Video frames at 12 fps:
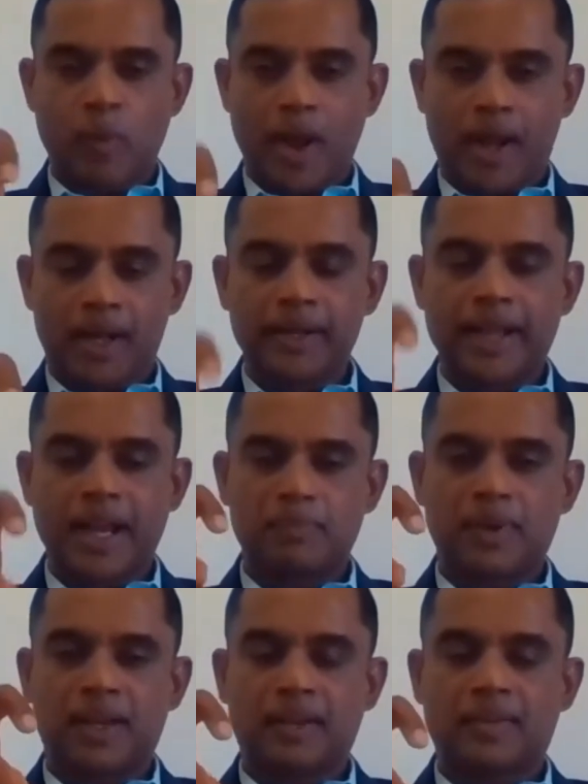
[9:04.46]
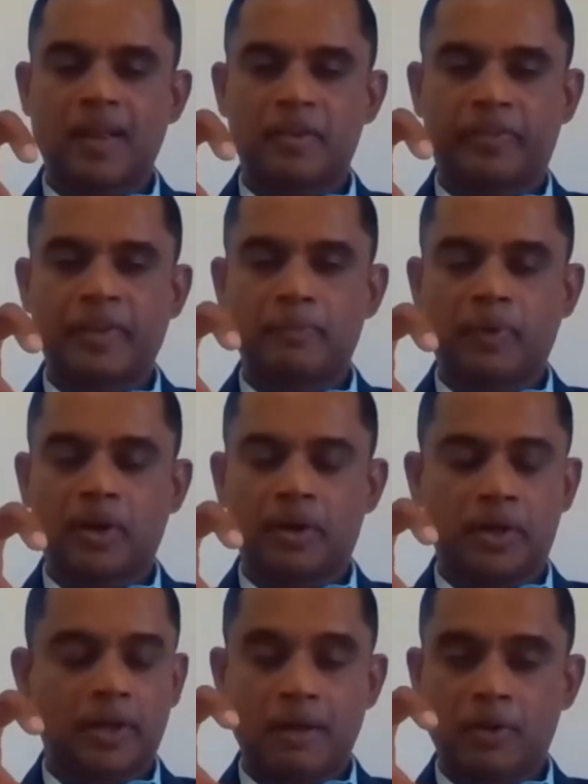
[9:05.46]
well, that means our, sub,
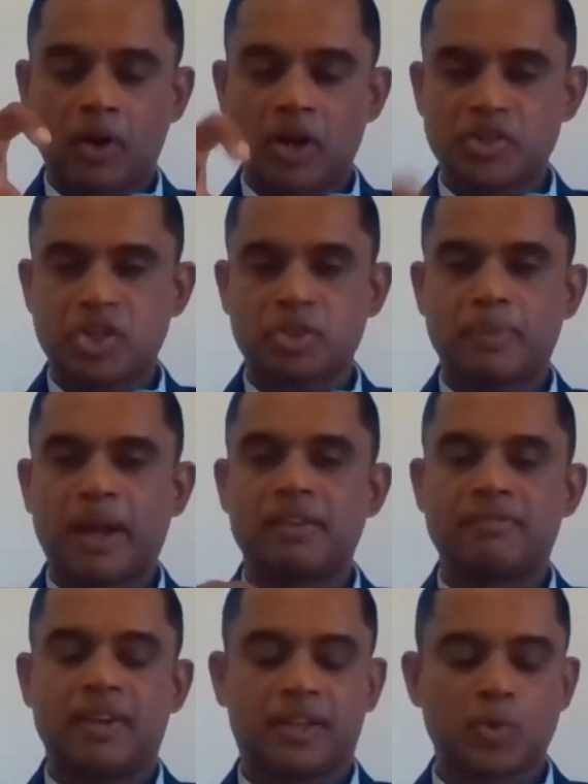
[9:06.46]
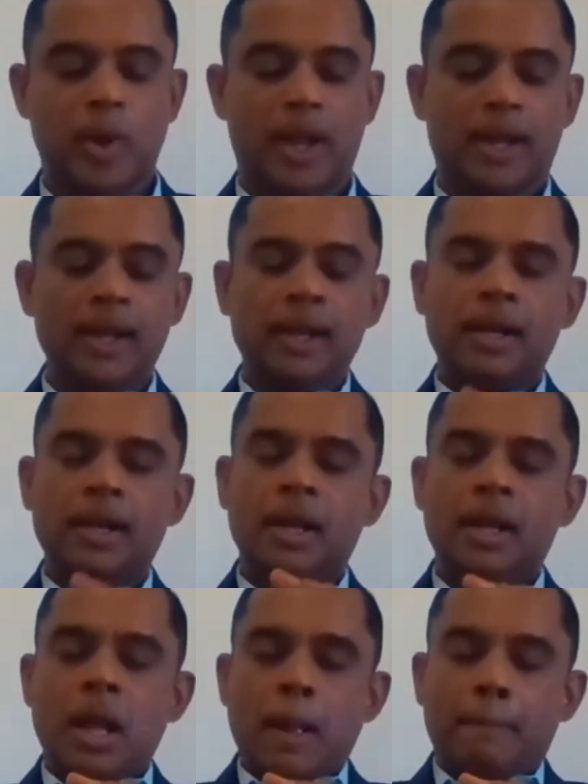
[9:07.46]
uh, our conscious mind works well,
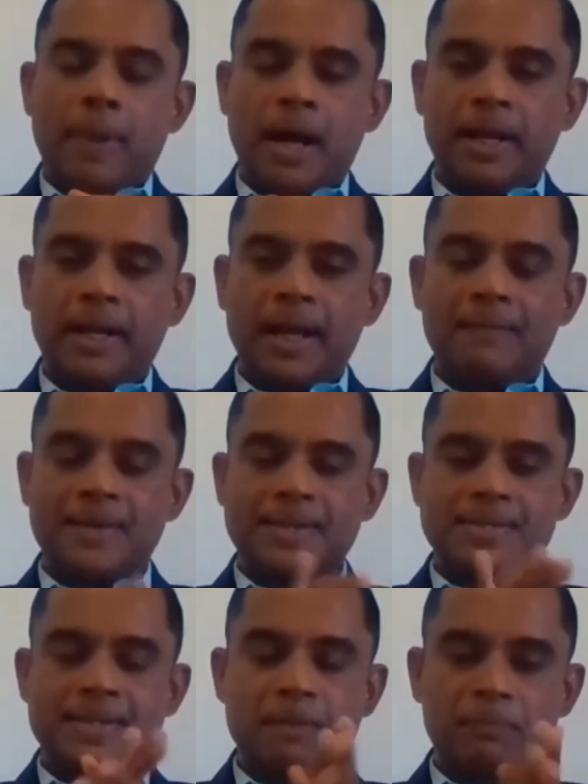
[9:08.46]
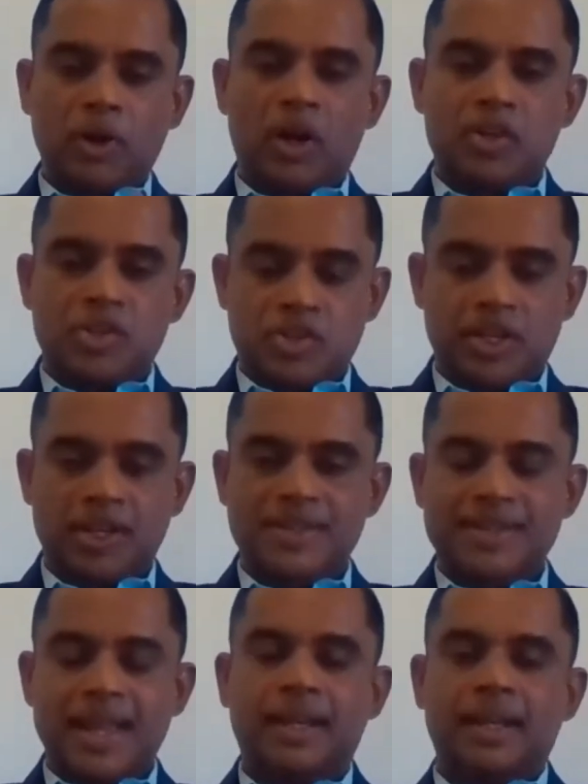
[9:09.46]
but our
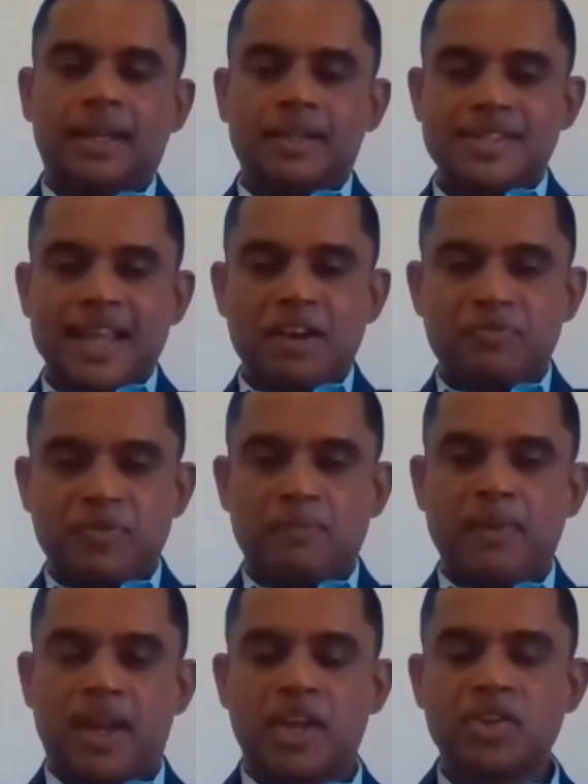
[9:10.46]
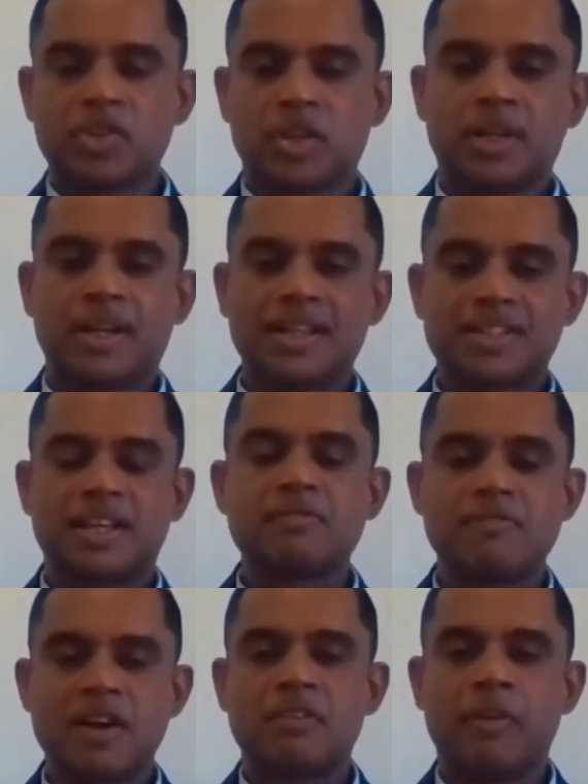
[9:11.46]
subconscious and the self image
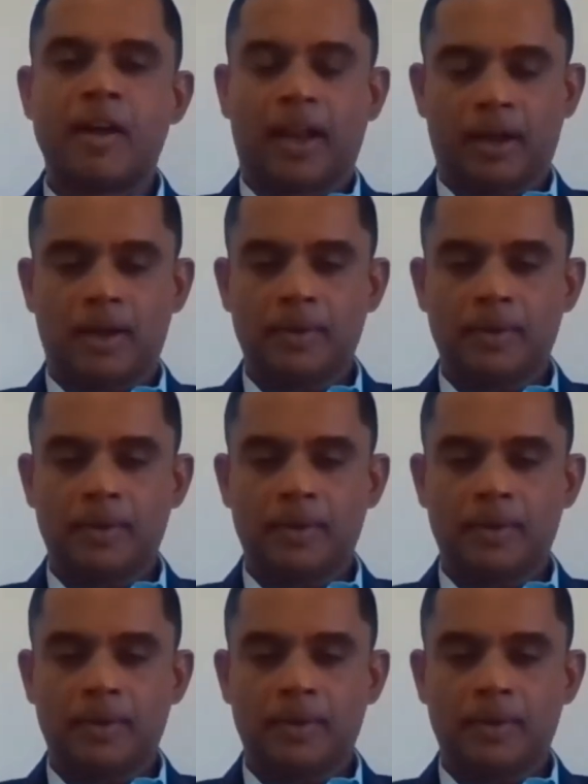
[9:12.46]
doesn't work well.